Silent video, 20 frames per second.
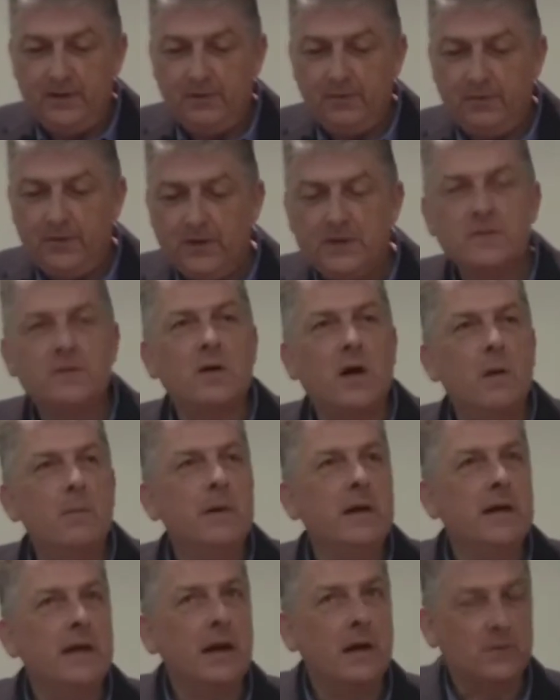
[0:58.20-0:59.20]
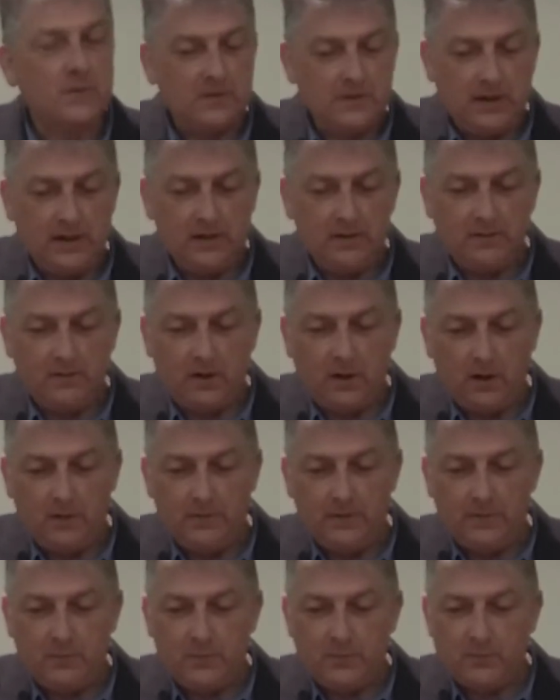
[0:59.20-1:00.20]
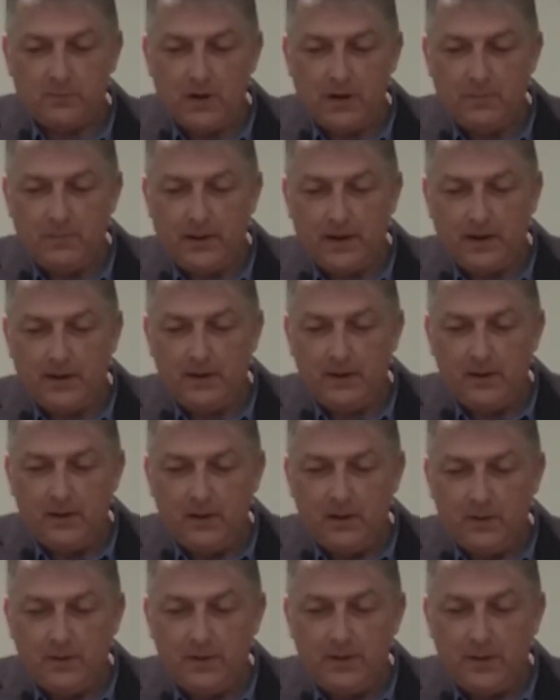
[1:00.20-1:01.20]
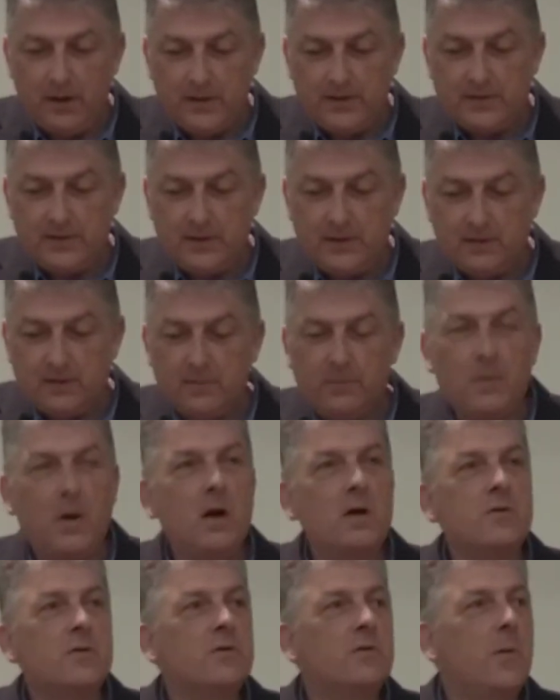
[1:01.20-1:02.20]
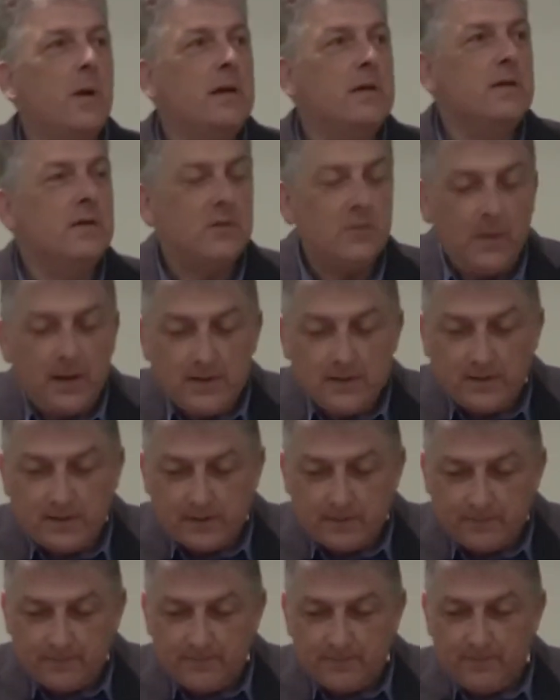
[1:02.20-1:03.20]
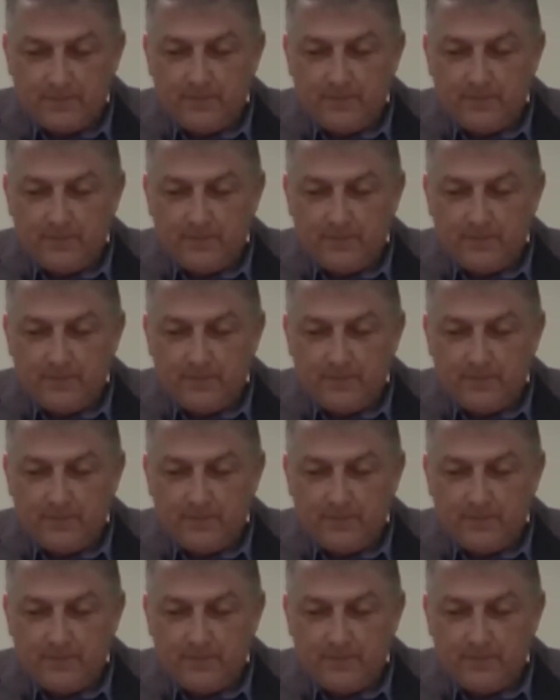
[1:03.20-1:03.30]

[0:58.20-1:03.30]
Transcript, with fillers: The first time he announced the end of COVID was right back the 19th of March 2020,